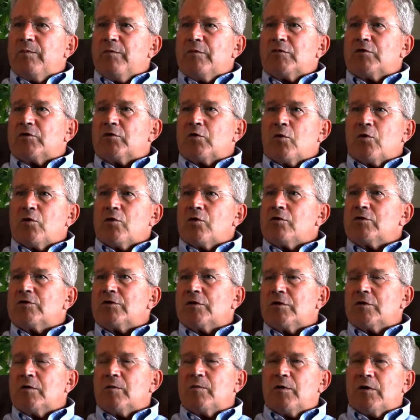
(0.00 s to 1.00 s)

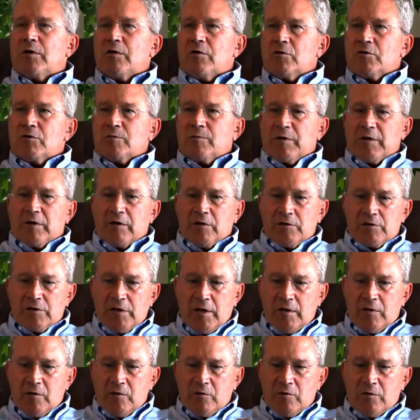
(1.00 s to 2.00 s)
sorters at De Beers because
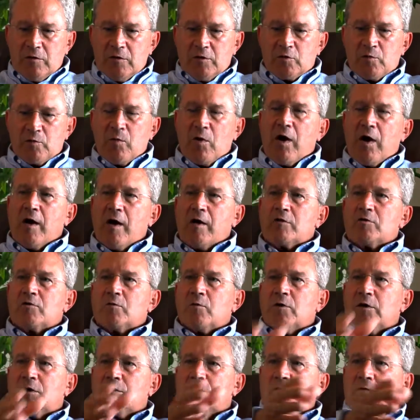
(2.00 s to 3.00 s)
they knew this box
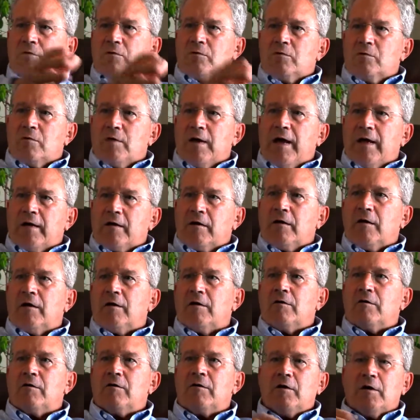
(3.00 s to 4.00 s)
went to that
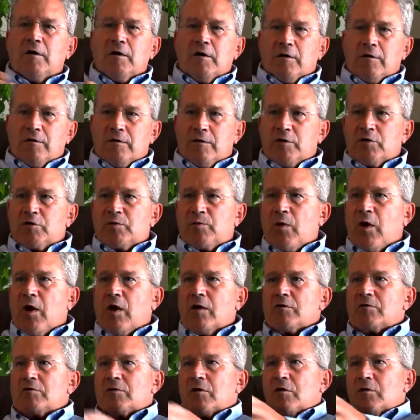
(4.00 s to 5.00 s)
cutter, this
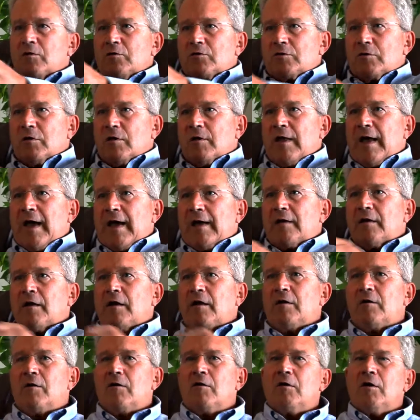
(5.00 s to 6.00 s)
box goes to that
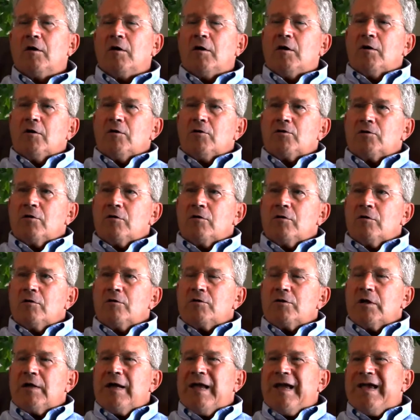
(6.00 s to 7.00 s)
cutter. So
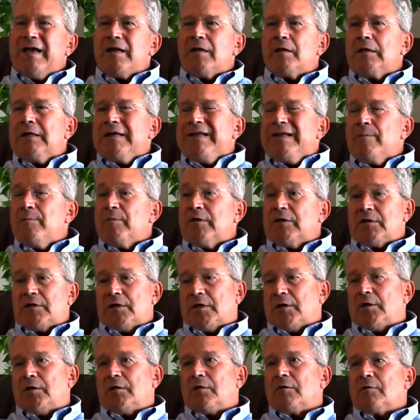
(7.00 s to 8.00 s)
there's an
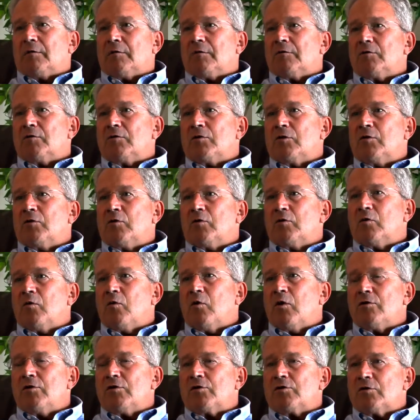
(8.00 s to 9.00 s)
anonymity to
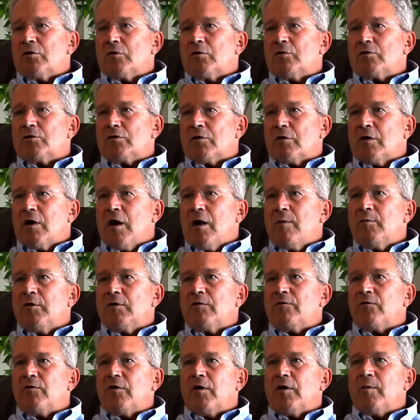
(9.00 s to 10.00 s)
where the stones are
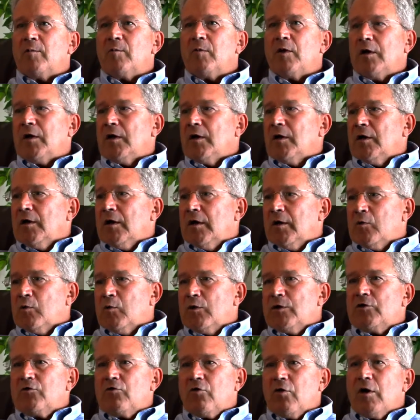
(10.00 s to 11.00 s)
coming from, and
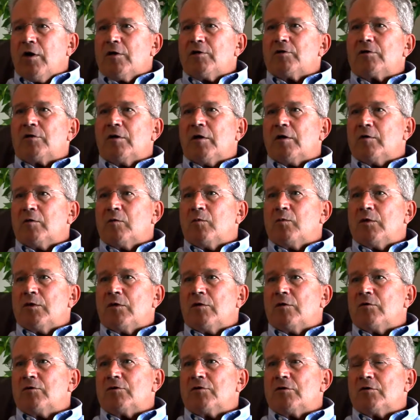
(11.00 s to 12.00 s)
we trust that De
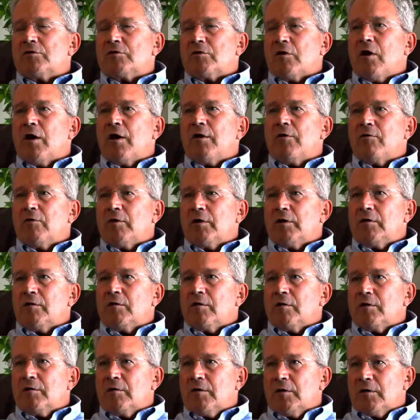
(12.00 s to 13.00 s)
Beers is honoring
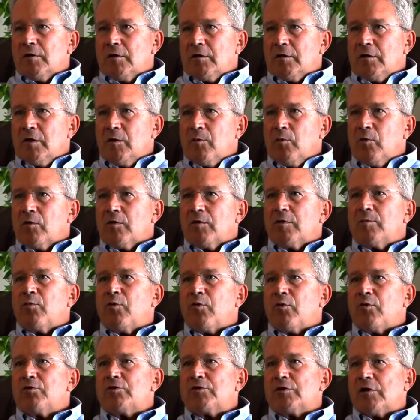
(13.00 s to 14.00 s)
the Kimberley
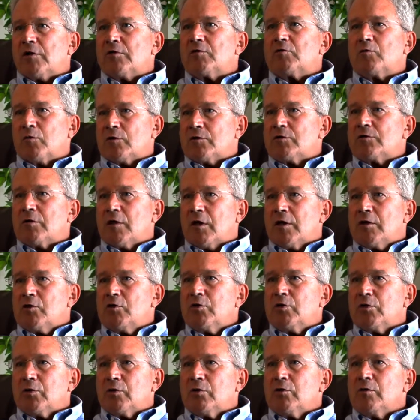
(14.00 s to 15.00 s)
process, which they
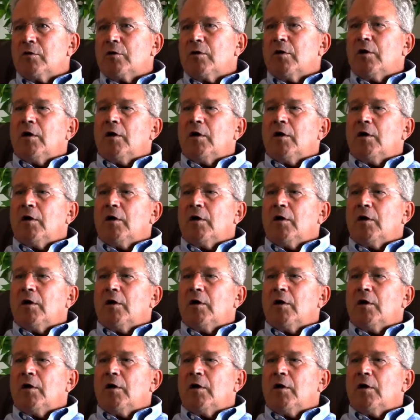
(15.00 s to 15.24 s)
do.